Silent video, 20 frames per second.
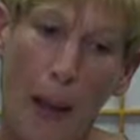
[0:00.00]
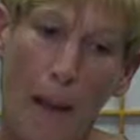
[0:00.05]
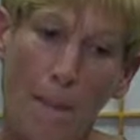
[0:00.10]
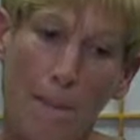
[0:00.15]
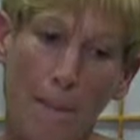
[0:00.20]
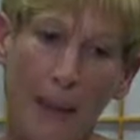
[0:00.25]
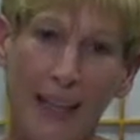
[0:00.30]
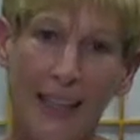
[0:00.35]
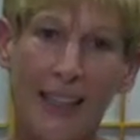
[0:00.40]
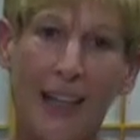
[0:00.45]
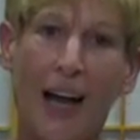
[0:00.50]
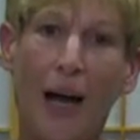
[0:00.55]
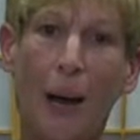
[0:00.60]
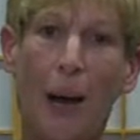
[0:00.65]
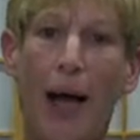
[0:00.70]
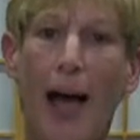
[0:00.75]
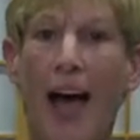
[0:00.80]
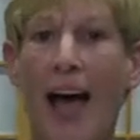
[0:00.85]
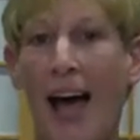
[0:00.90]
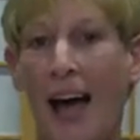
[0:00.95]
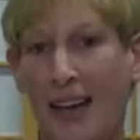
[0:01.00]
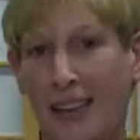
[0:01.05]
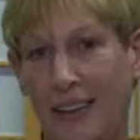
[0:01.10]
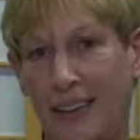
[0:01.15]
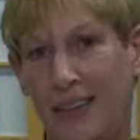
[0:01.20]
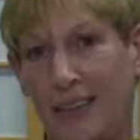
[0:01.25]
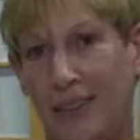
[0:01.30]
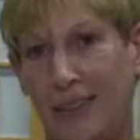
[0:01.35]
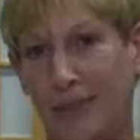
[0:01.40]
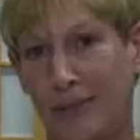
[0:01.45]
may not act
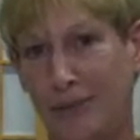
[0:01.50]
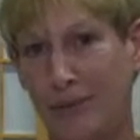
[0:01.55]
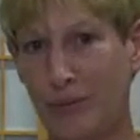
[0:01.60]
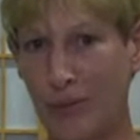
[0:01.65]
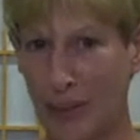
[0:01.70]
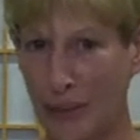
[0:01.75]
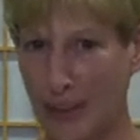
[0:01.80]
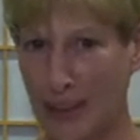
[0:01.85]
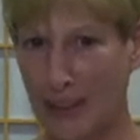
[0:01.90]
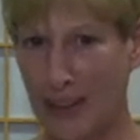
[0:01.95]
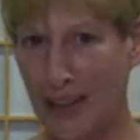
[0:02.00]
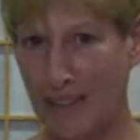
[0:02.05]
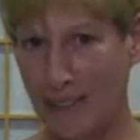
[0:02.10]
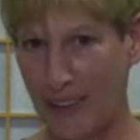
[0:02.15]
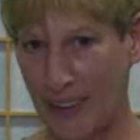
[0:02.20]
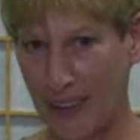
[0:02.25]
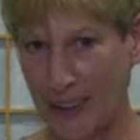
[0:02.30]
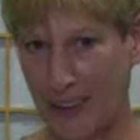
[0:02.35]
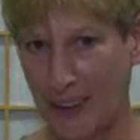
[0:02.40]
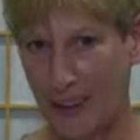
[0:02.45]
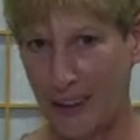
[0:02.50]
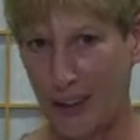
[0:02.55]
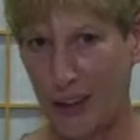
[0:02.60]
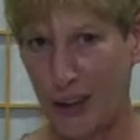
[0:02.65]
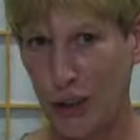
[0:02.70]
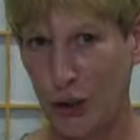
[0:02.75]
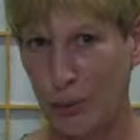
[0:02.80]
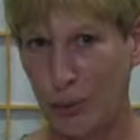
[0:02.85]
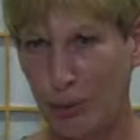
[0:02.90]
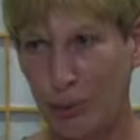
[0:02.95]
very loving,
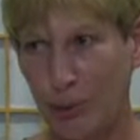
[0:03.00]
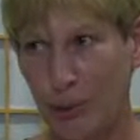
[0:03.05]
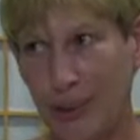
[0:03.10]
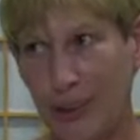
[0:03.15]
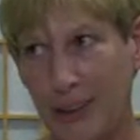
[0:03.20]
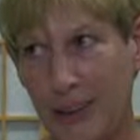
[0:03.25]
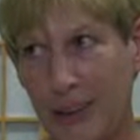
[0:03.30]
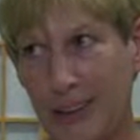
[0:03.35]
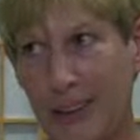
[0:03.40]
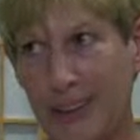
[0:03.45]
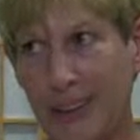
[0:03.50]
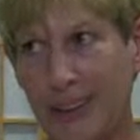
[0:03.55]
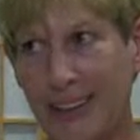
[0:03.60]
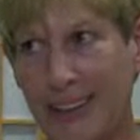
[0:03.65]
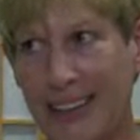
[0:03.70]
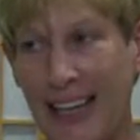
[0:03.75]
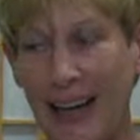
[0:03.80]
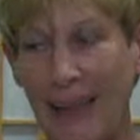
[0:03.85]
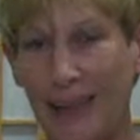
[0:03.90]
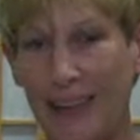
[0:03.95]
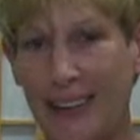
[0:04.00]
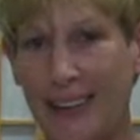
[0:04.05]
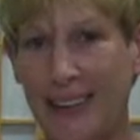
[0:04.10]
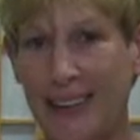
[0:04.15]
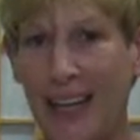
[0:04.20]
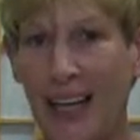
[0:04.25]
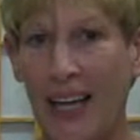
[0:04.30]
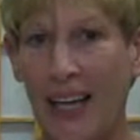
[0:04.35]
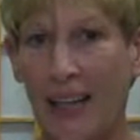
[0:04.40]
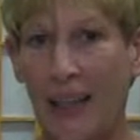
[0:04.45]
but that was
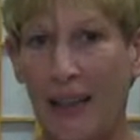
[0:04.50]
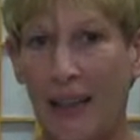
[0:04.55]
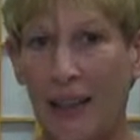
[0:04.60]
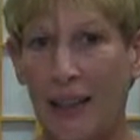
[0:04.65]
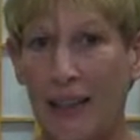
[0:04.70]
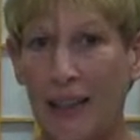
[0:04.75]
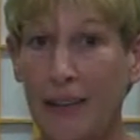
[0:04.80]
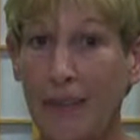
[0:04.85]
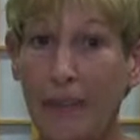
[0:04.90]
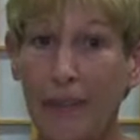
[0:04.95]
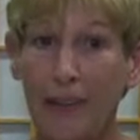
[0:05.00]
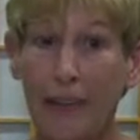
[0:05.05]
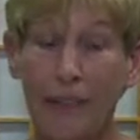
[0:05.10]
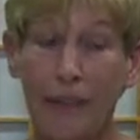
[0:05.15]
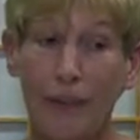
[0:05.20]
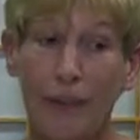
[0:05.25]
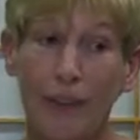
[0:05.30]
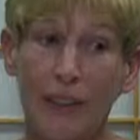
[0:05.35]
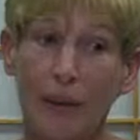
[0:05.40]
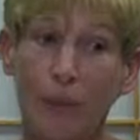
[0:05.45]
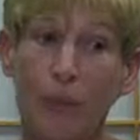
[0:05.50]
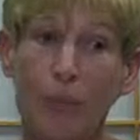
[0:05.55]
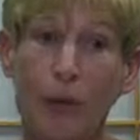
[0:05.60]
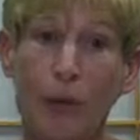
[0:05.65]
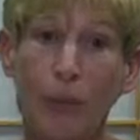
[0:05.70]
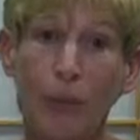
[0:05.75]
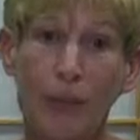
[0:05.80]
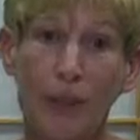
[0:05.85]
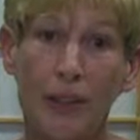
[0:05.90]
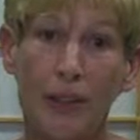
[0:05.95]
then, even if it was a
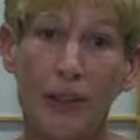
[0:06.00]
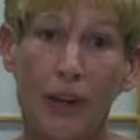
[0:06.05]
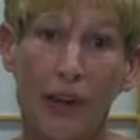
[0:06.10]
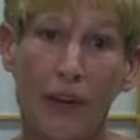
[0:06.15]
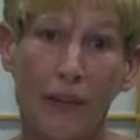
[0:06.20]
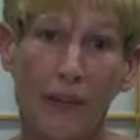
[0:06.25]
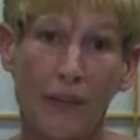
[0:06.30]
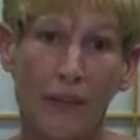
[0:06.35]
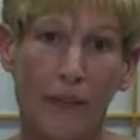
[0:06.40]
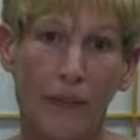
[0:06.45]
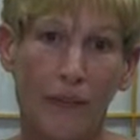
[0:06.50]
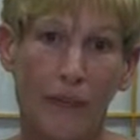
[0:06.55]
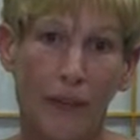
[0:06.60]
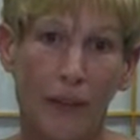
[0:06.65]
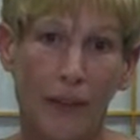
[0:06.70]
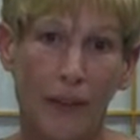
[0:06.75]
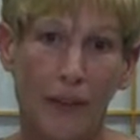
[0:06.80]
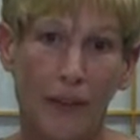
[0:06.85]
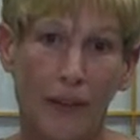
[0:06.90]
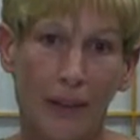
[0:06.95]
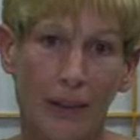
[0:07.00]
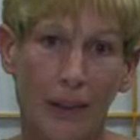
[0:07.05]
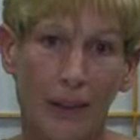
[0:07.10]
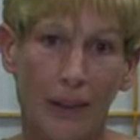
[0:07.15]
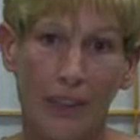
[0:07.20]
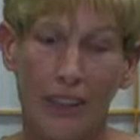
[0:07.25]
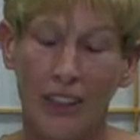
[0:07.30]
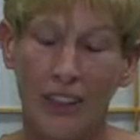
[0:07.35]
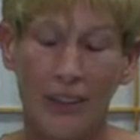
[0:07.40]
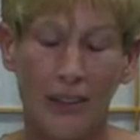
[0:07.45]
moment ago.
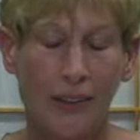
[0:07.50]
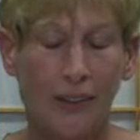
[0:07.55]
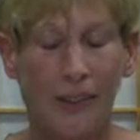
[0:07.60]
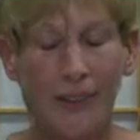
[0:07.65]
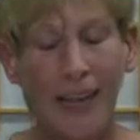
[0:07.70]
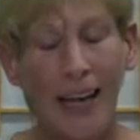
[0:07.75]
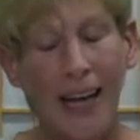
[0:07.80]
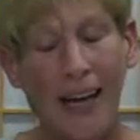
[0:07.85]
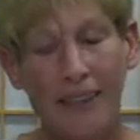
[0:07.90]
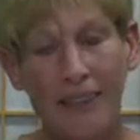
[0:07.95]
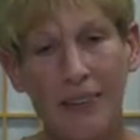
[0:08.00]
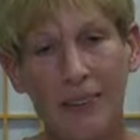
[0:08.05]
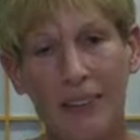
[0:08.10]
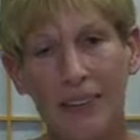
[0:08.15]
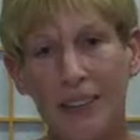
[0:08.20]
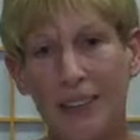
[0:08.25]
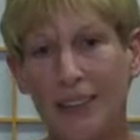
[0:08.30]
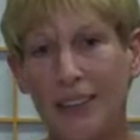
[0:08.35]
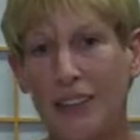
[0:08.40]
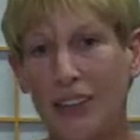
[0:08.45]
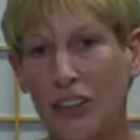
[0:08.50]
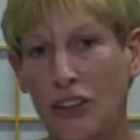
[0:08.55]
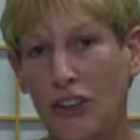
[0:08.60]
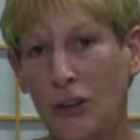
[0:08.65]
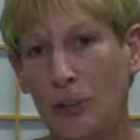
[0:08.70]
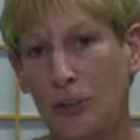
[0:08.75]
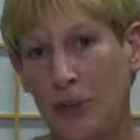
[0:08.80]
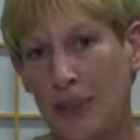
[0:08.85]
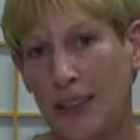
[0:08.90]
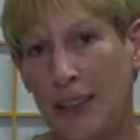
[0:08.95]
You don't have to continue to
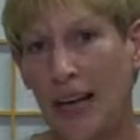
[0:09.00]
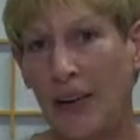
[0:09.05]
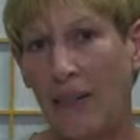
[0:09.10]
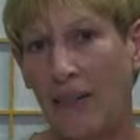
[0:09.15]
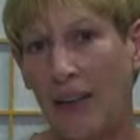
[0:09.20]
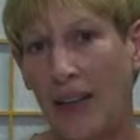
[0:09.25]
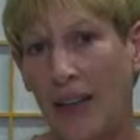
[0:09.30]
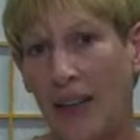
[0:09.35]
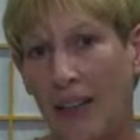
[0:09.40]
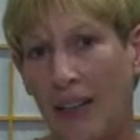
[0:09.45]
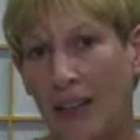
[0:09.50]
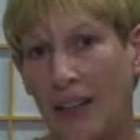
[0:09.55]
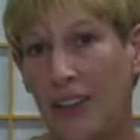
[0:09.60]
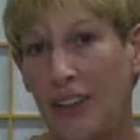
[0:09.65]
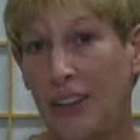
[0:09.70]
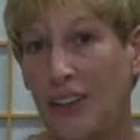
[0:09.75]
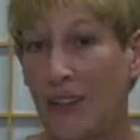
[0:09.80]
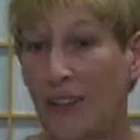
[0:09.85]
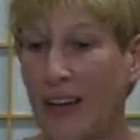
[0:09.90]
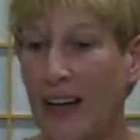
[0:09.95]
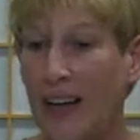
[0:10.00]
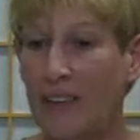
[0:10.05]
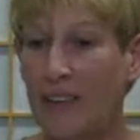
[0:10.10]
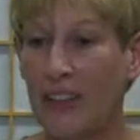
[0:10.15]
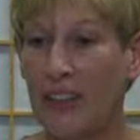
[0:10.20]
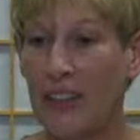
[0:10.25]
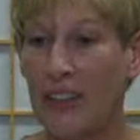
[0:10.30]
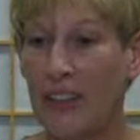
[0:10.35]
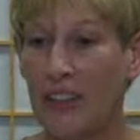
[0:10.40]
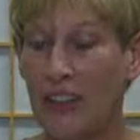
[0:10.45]
be that way. You don't have to
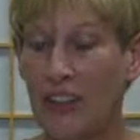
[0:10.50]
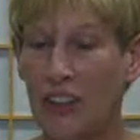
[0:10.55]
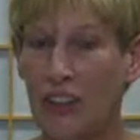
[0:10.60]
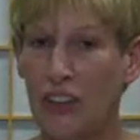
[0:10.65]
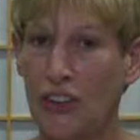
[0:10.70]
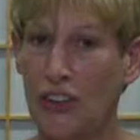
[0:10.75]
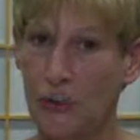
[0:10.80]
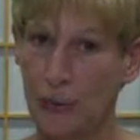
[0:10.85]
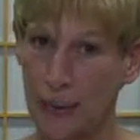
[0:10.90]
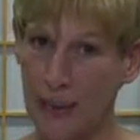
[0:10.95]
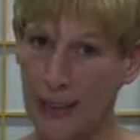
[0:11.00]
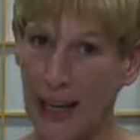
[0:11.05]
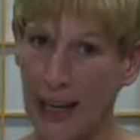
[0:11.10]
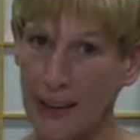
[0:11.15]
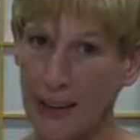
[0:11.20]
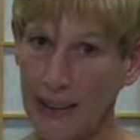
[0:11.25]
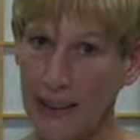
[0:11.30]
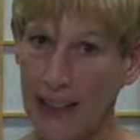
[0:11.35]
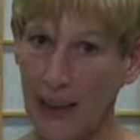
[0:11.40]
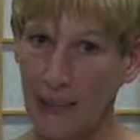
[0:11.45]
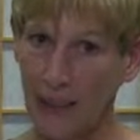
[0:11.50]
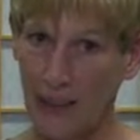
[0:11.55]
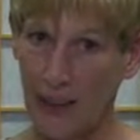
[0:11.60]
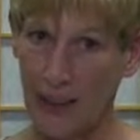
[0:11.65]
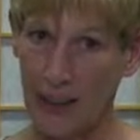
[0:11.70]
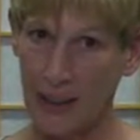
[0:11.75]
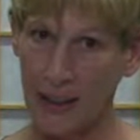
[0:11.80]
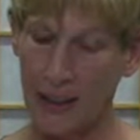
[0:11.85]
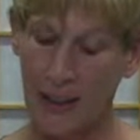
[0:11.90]
continue to react that way.